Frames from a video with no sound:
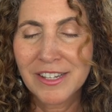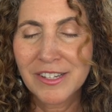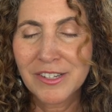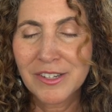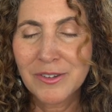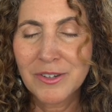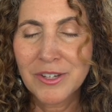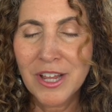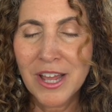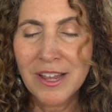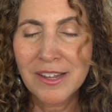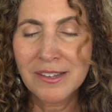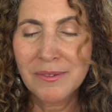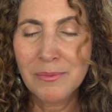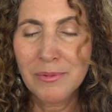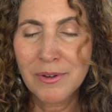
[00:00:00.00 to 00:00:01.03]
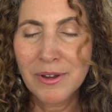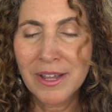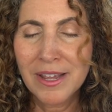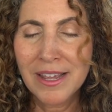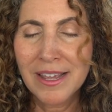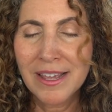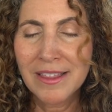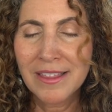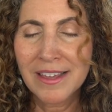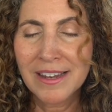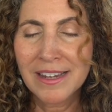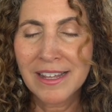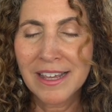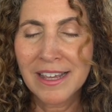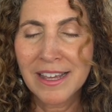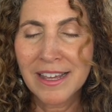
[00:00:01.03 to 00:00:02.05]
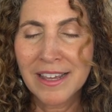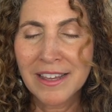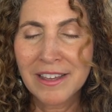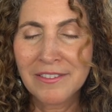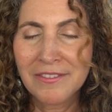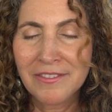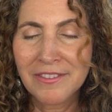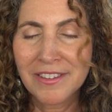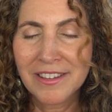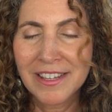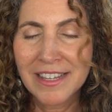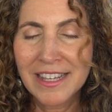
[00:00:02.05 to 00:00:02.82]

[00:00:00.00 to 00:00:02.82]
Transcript: So just breathe and give.